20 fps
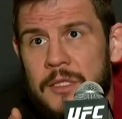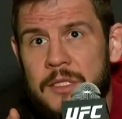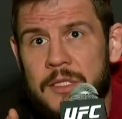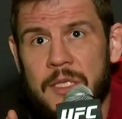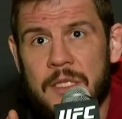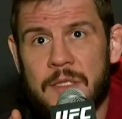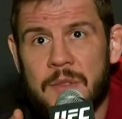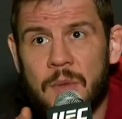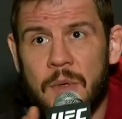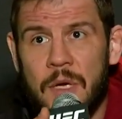
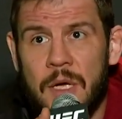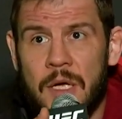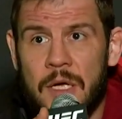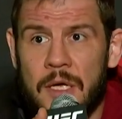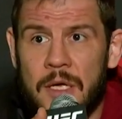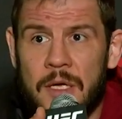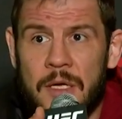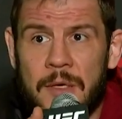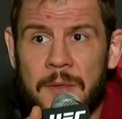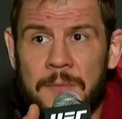That's
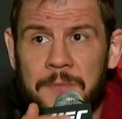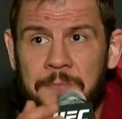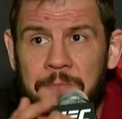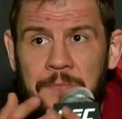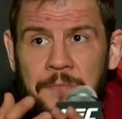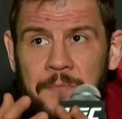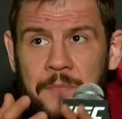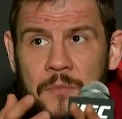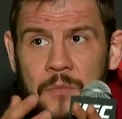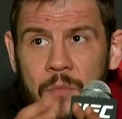why
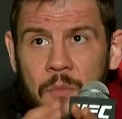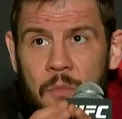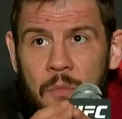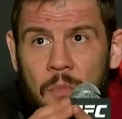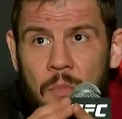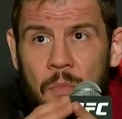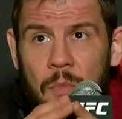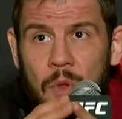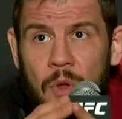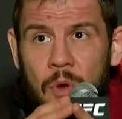
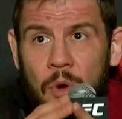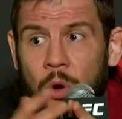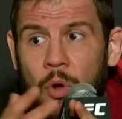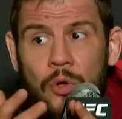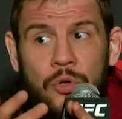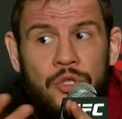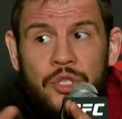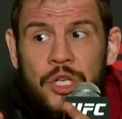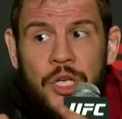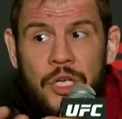all
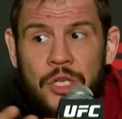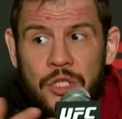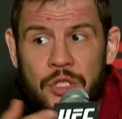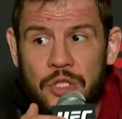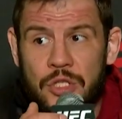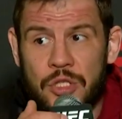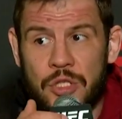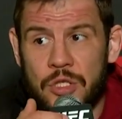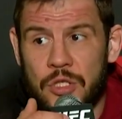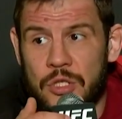
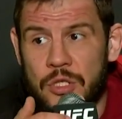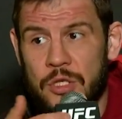change.